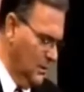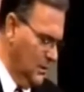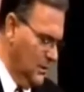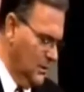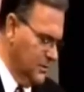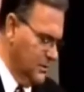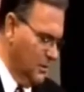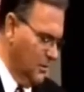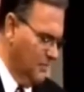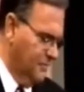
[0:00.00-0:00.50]

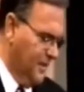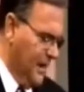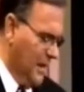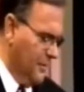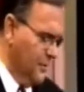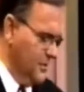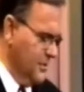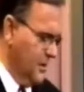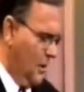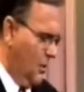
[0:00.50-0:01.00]
So the
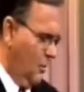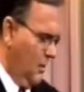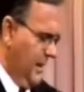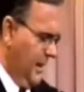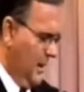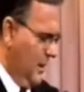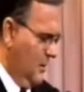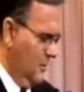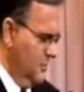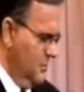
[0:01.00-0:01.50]
Father is the Holy
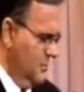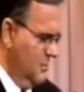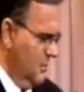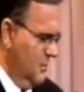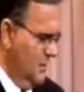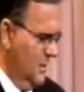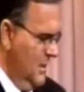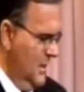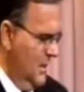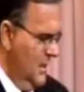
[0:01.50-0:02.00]
Ghost,
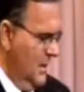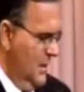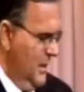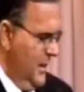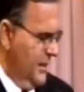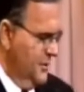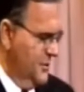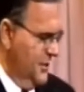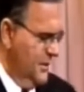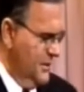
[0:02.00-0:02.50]

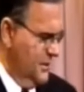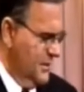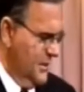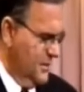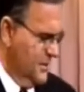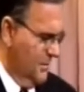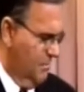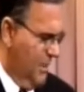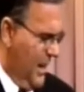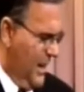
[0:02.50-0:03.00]
and Jesus is
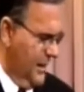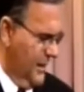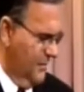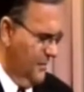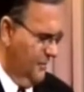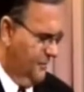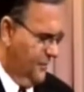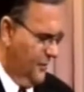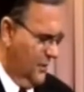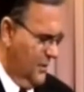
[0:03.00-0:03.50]
the body of
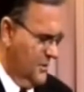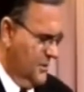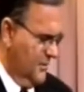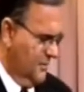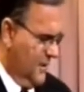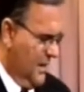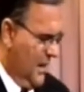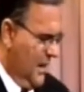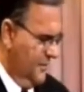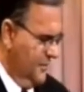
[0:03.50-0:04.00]
the fullness of
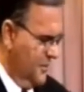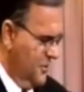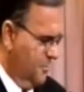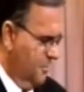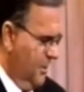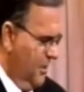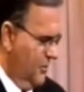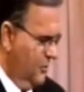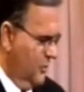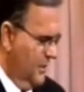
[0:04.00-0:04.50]
God. The
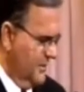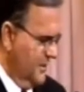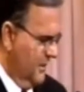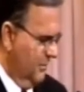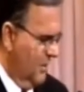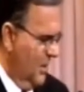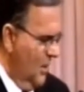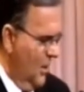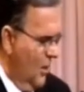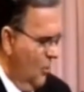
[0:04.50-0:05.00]
Spirit dwells in him.
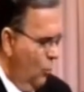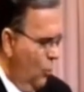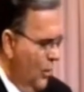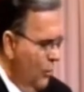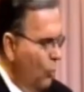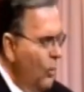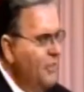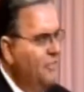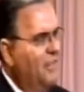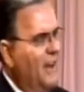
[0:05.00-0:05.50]
When
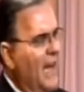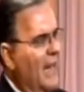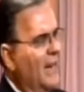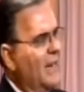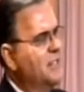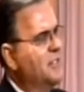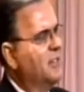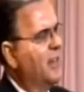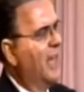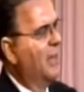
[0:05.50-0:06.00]
we finally
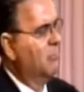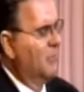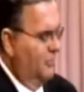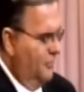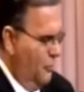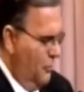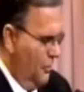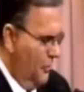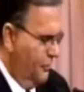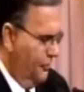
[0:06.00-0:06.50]
stand
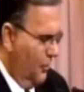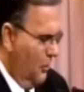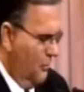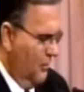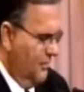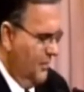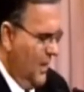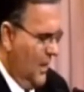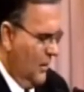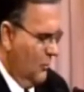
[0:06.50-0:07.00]
before the throne
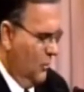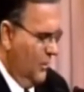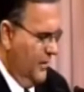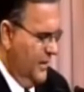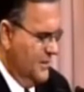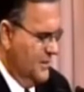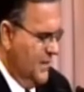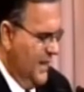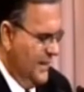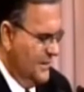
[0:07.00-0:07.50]
of God one of
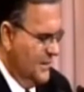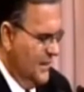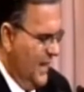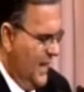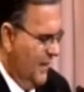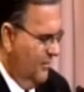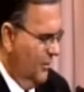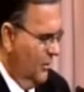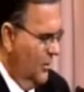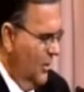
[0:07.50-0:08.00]
these days in
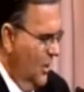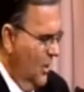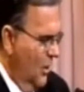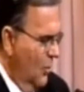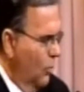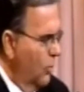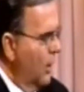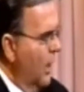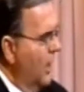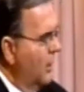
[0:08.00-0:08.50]
heaven,
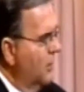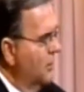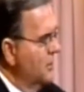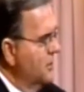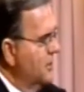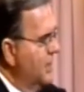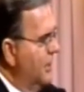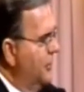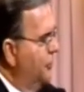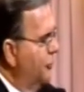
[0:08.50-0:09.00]
we're not going to
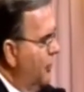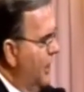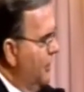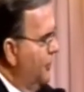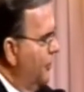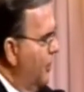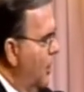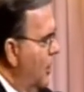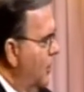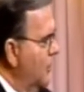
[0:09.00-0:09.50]
see three
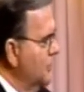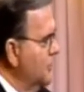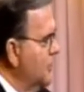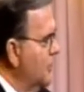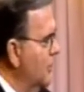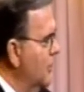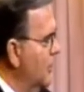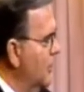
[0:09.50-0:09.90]
thrones,